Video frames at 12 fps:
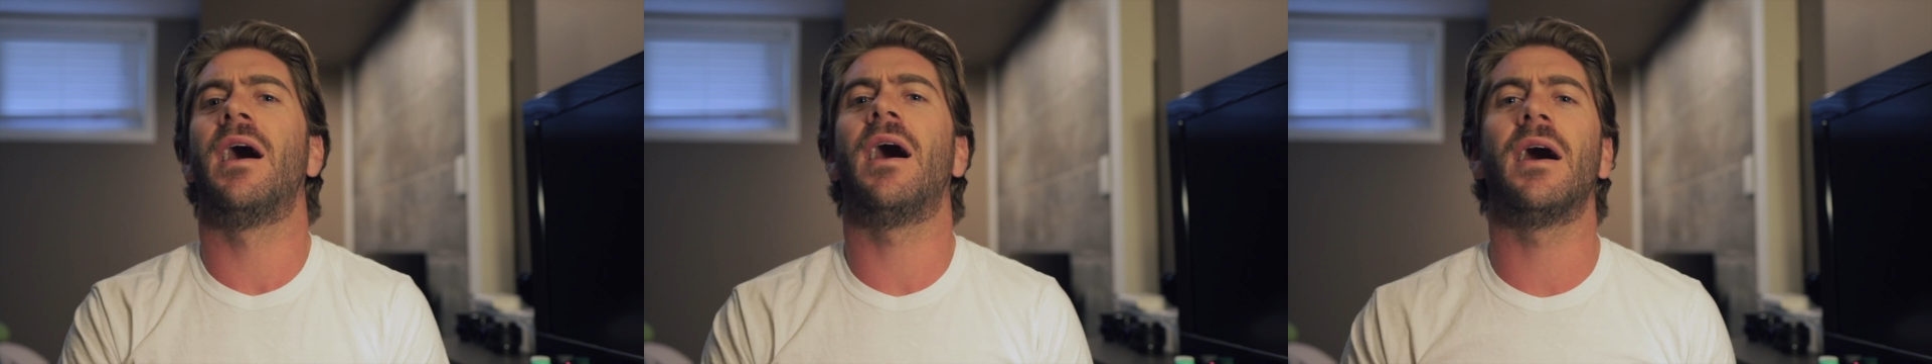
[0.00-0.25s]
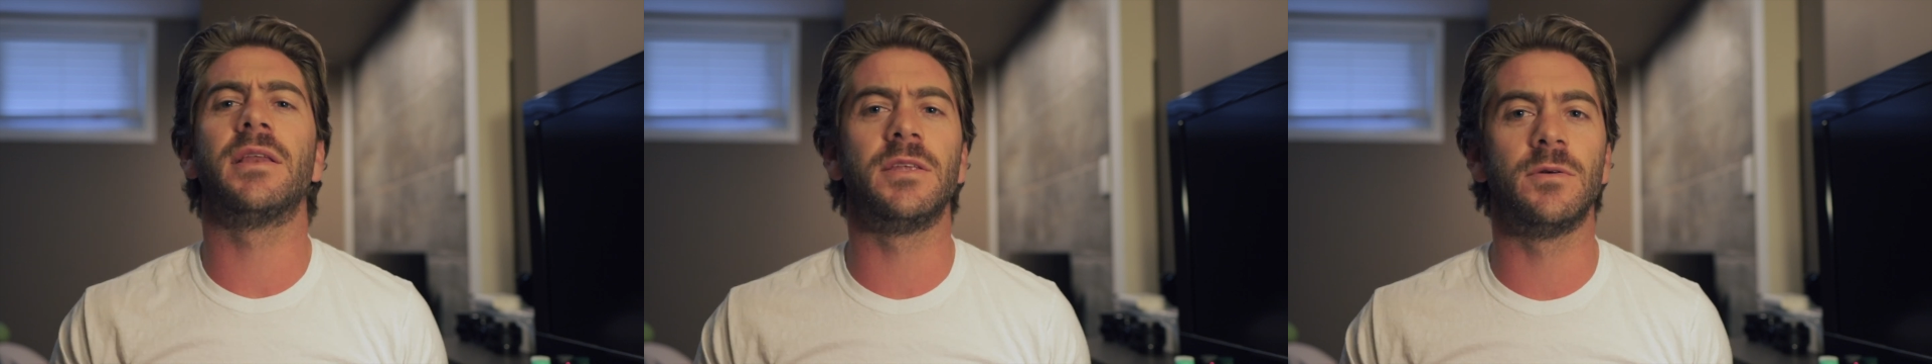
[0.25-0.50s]

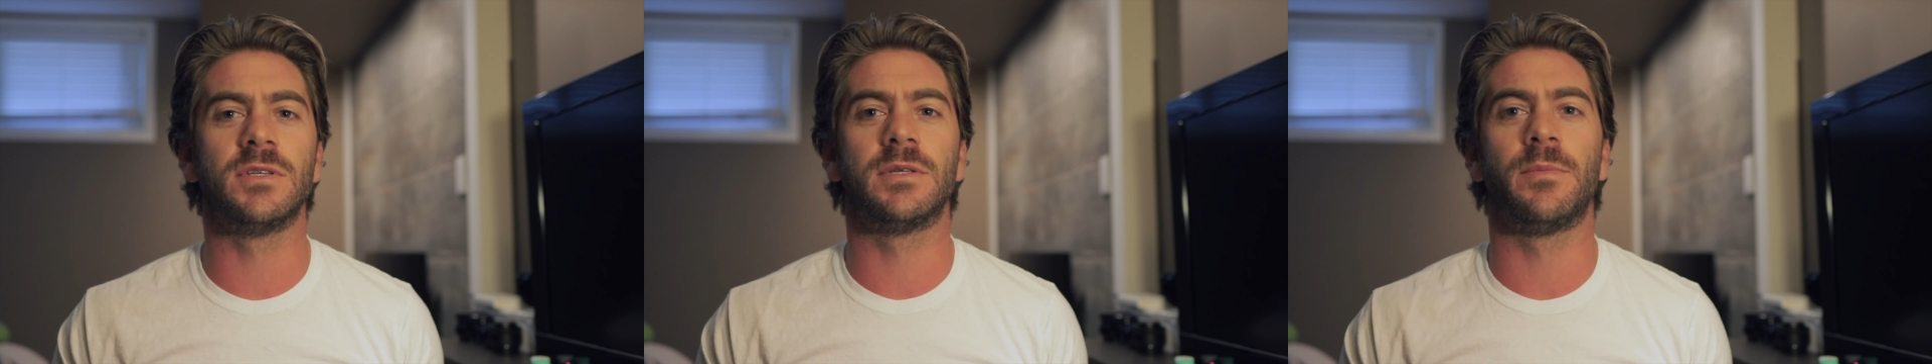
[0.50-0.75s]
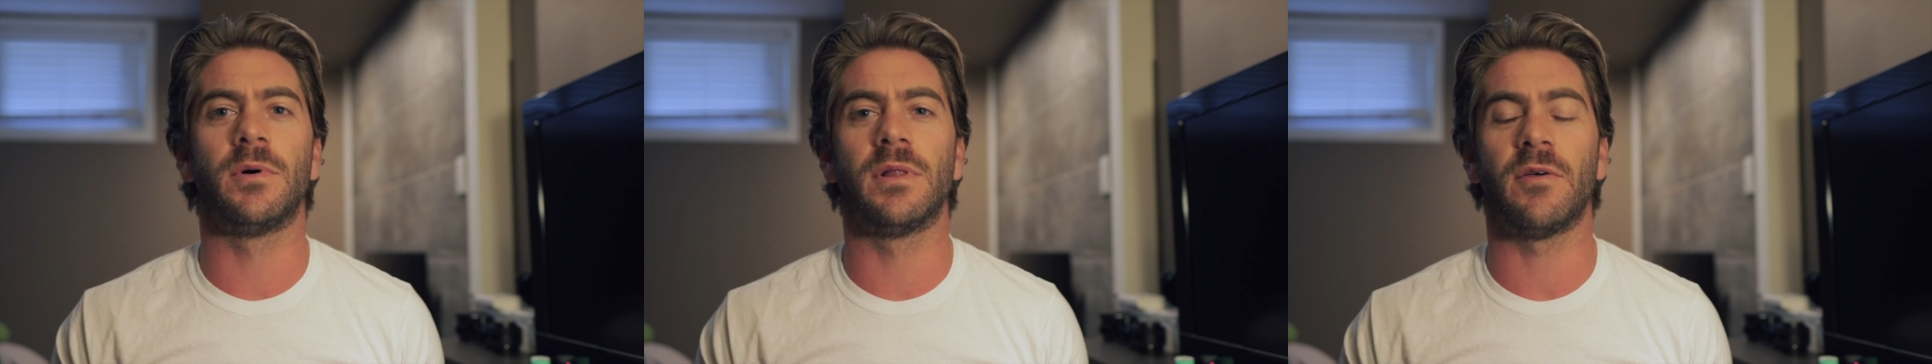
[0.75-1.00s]

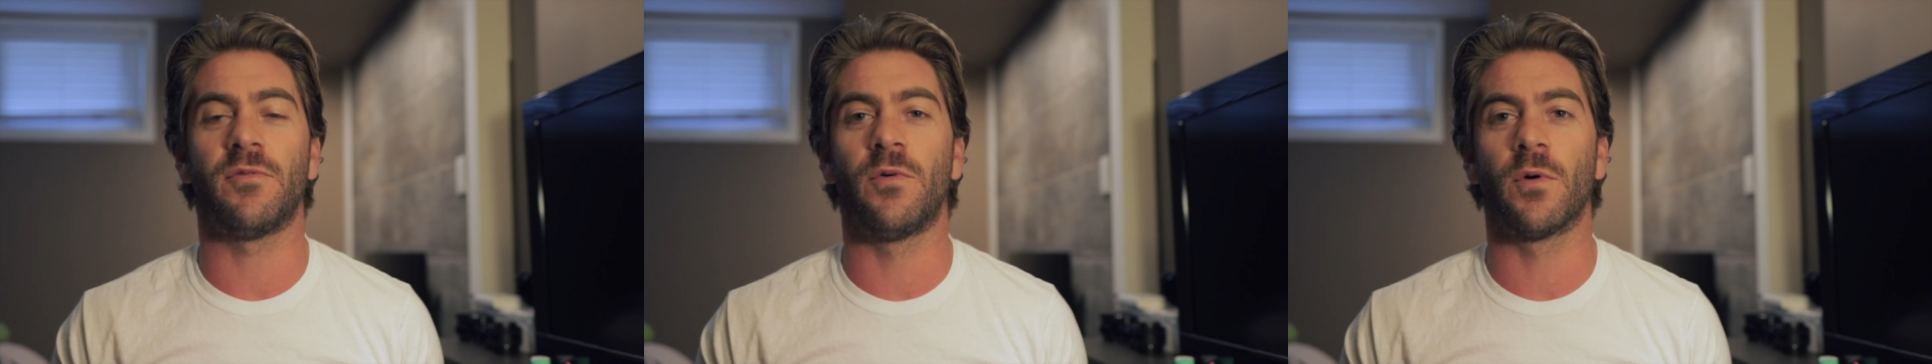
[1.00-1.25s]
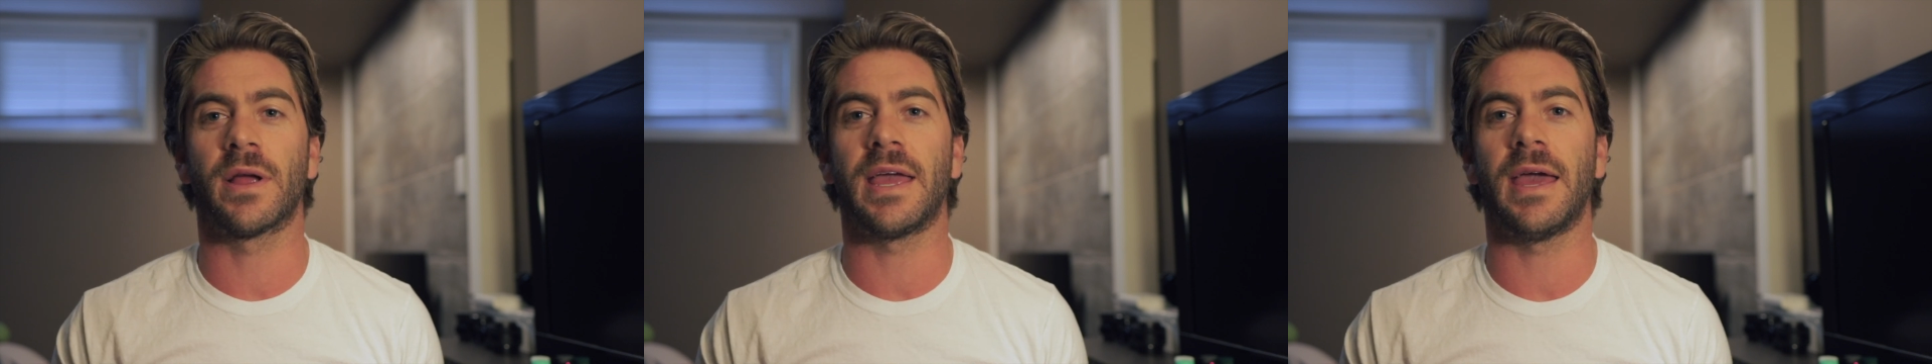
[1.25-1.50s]
unusable at
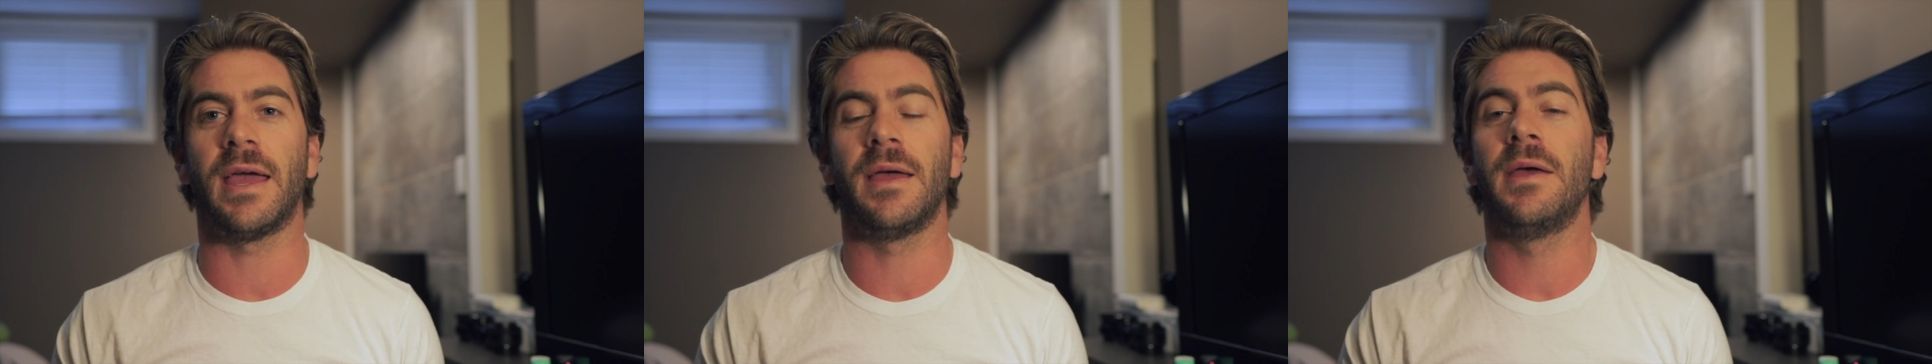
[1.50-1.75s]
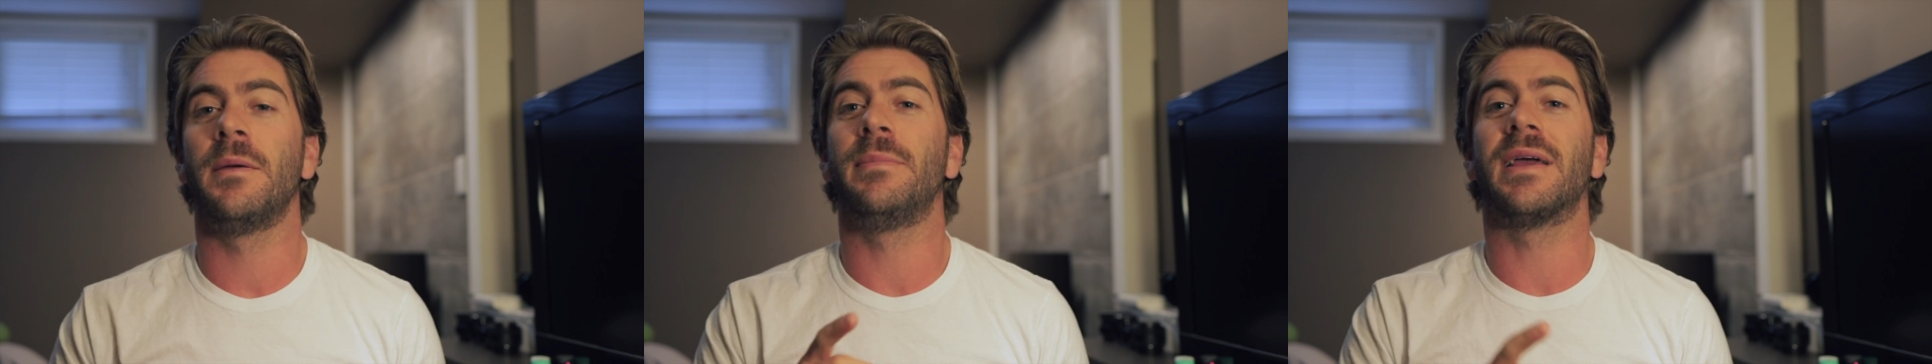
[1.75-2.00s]

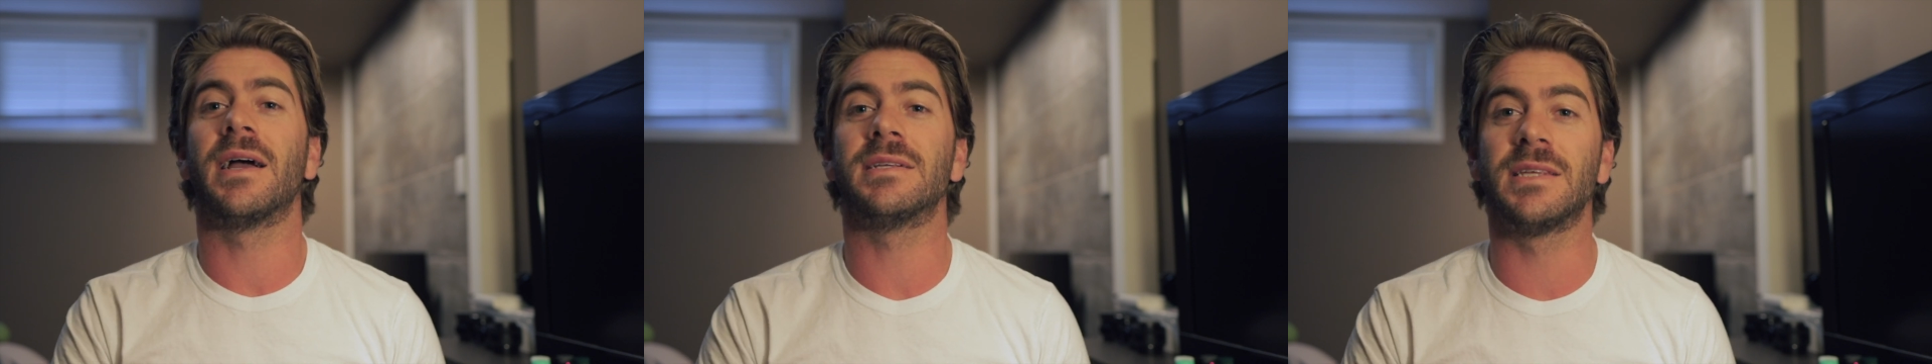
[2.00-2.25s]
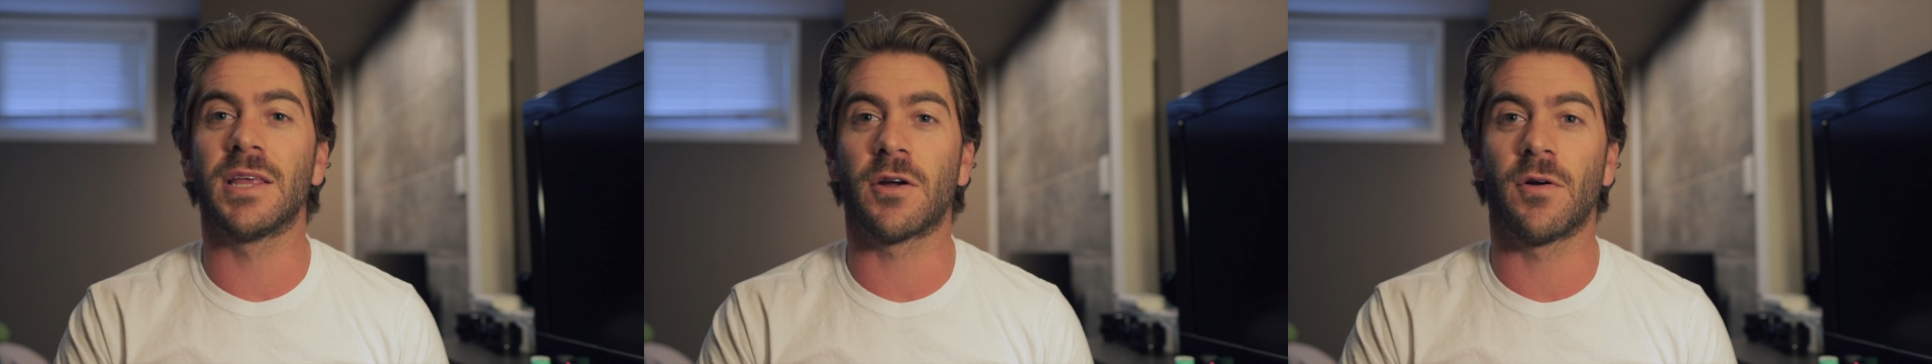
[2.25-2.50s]
4K
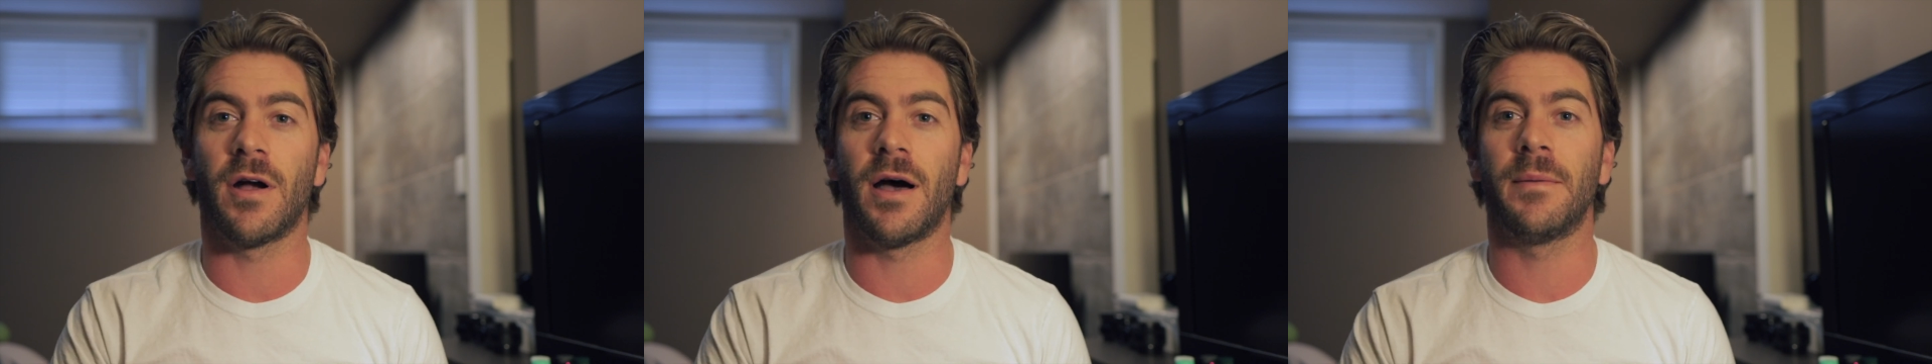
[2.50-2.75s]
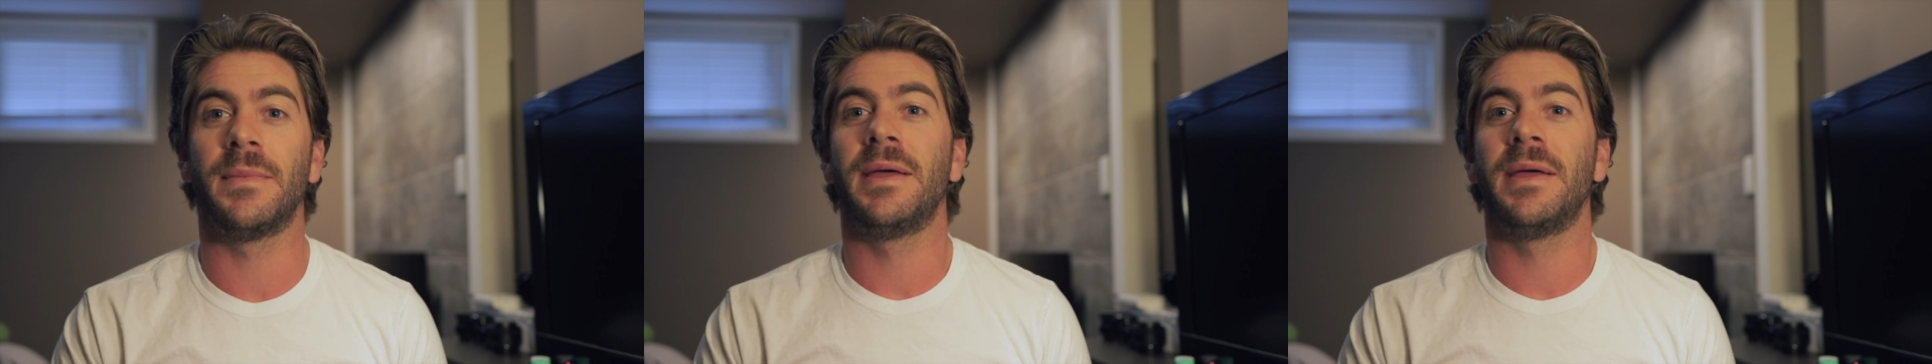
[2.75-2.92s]
because of the crop,